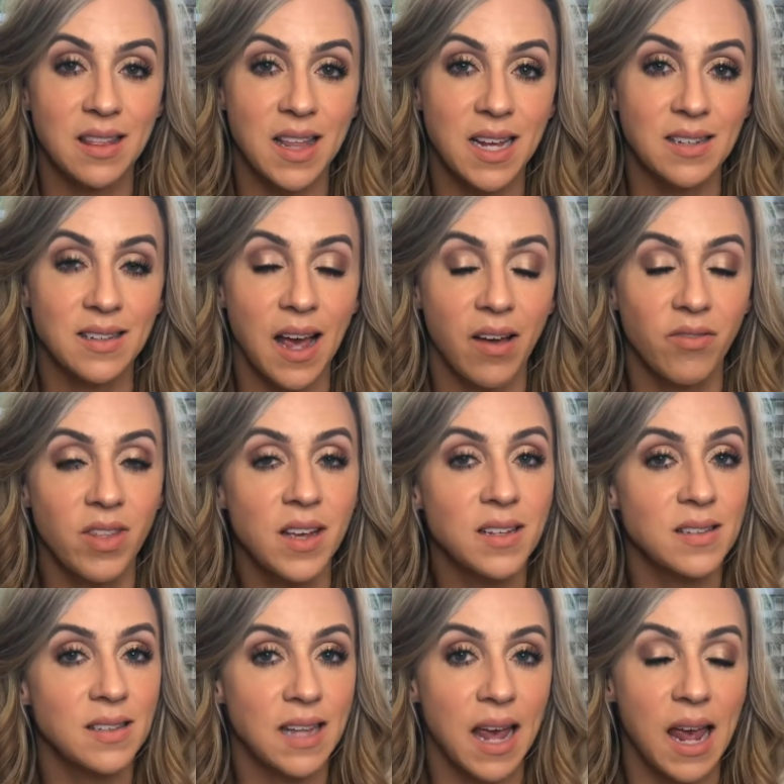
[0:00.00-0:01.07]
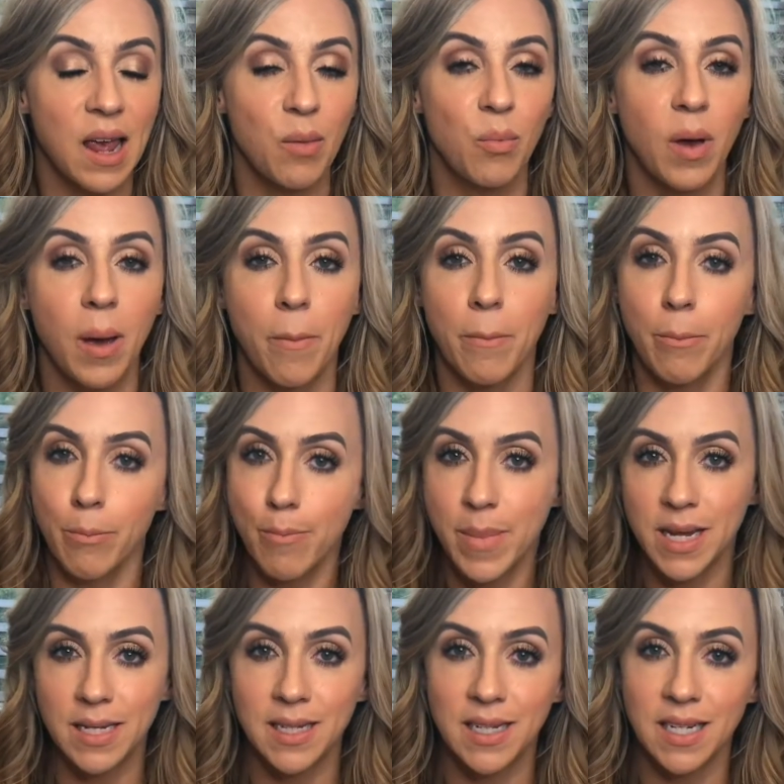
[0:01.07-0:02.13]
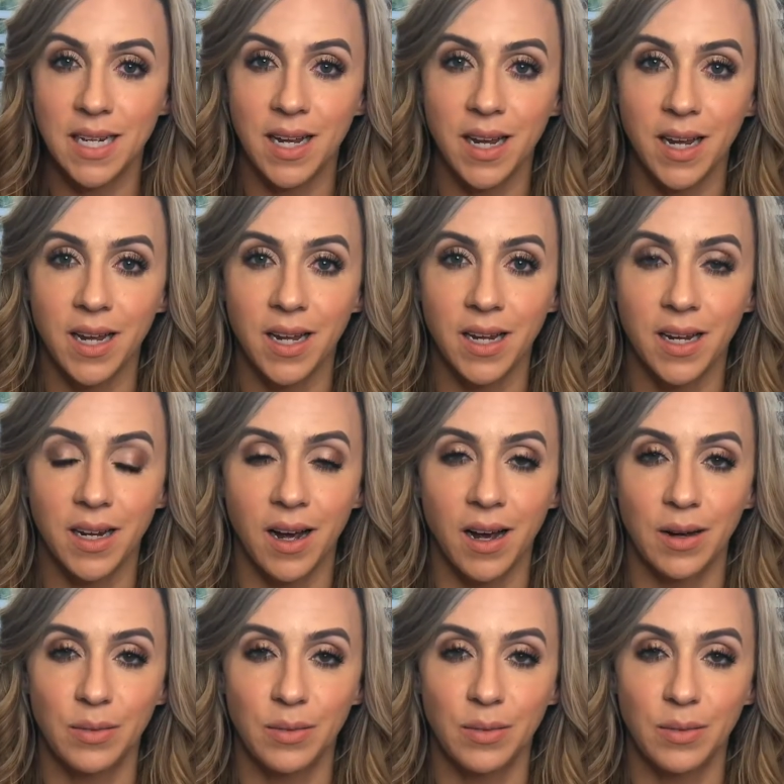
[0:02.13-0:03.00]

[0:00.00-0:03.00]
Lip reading: These have the same minty